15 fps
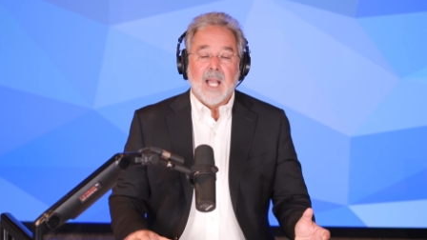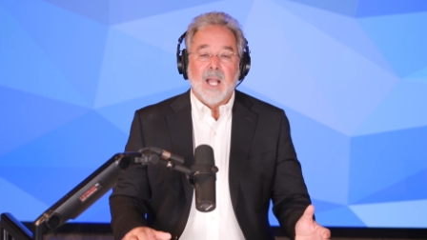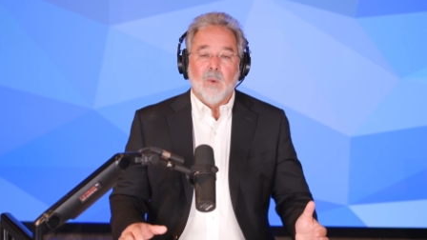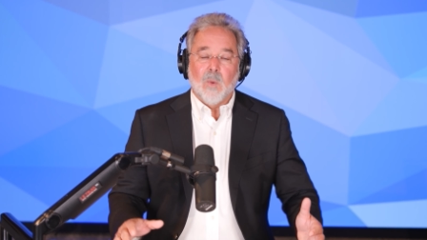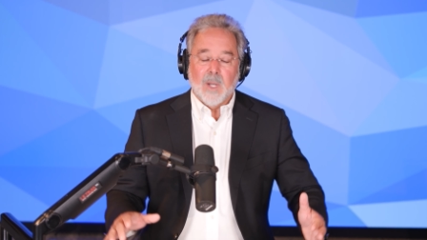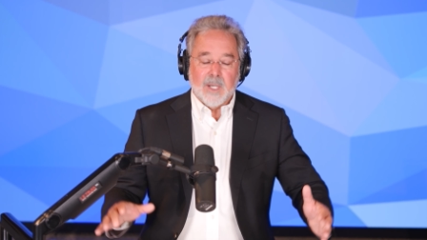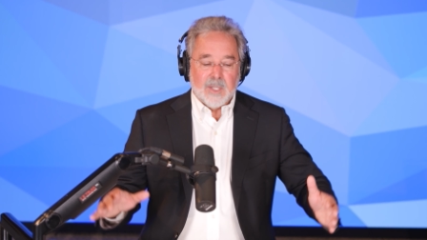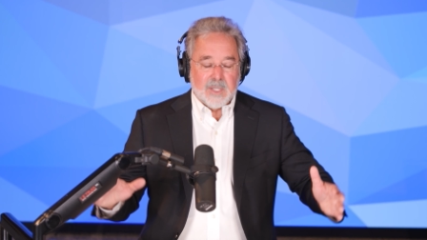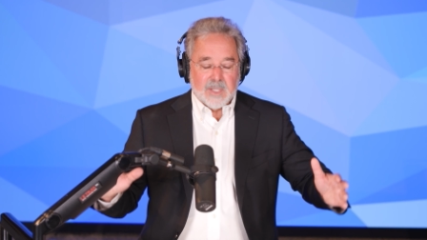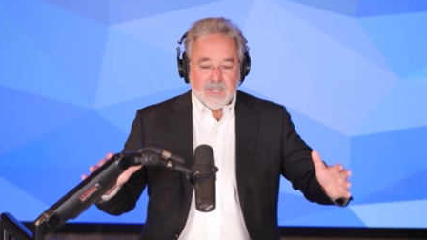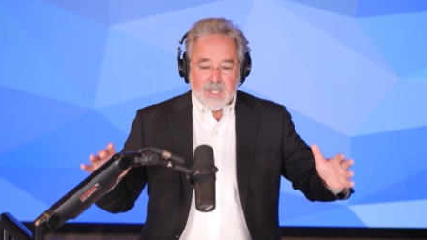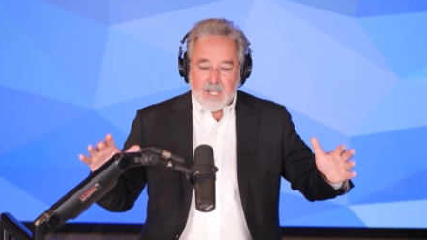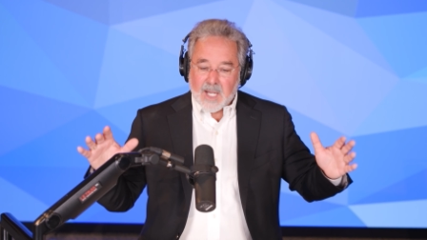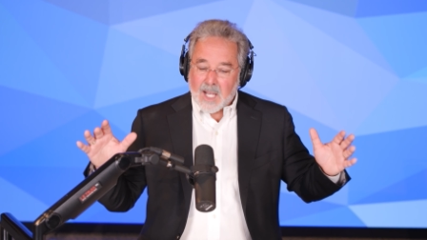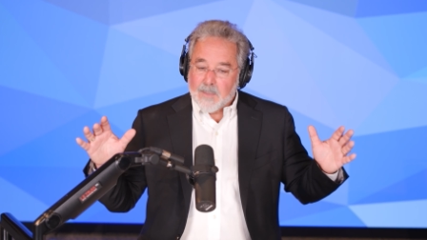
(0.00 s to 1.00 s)
i wanted to
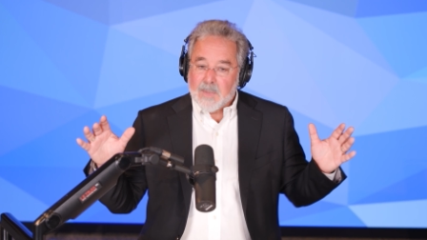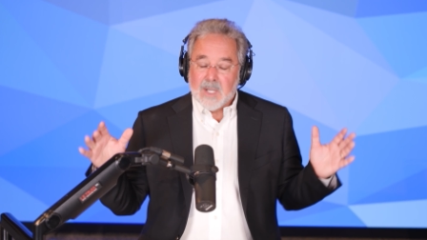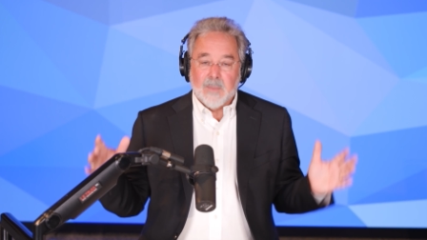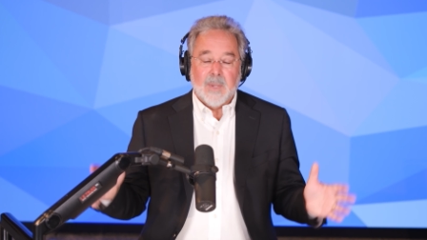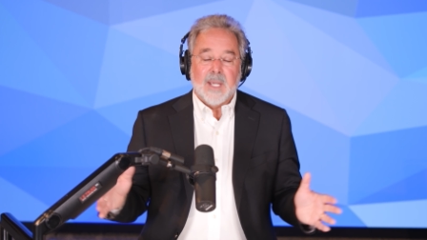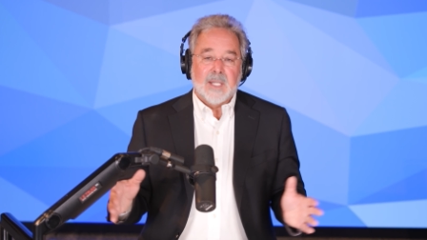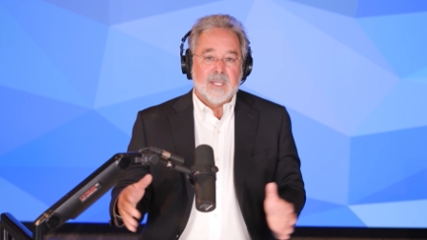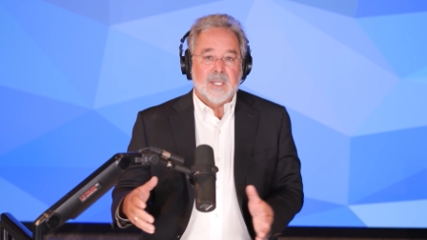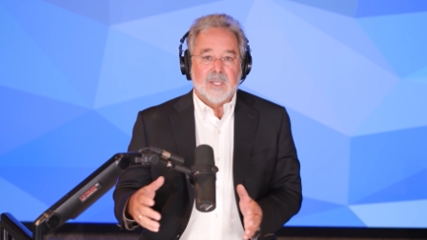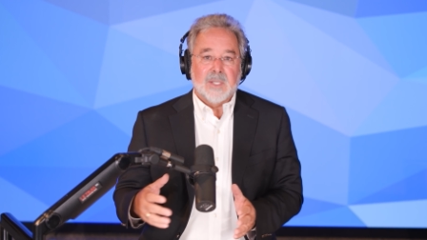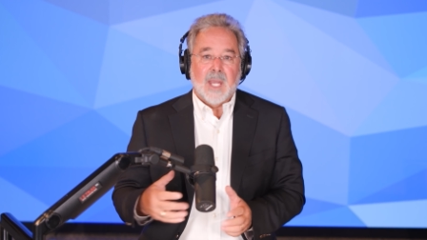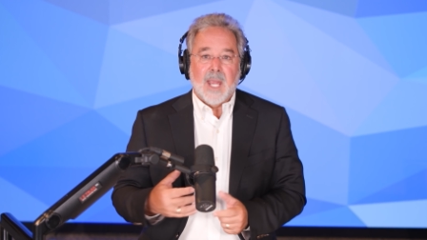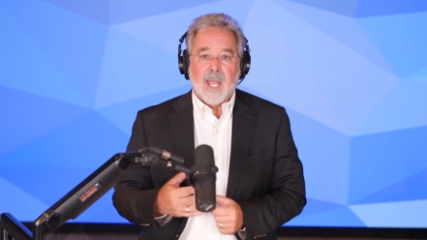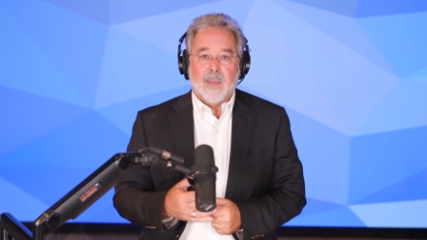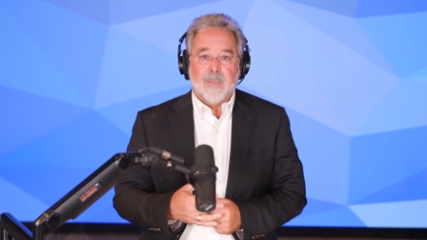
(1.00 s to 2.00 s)
say i'm going to make this
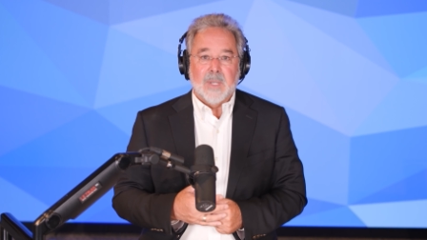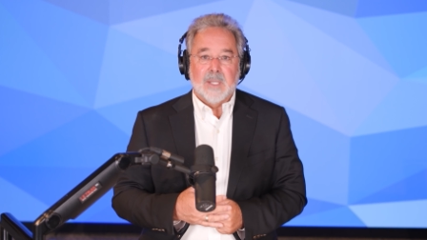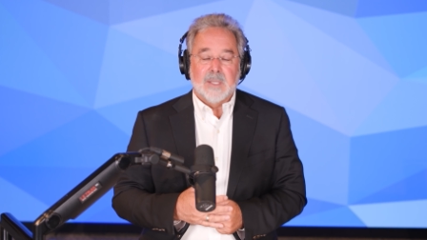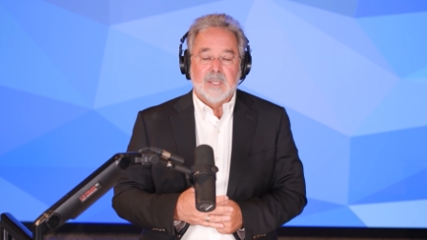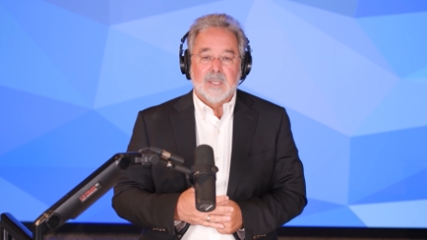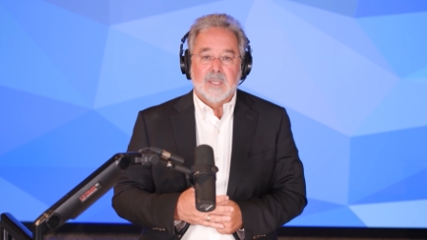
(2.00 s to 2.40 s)
happen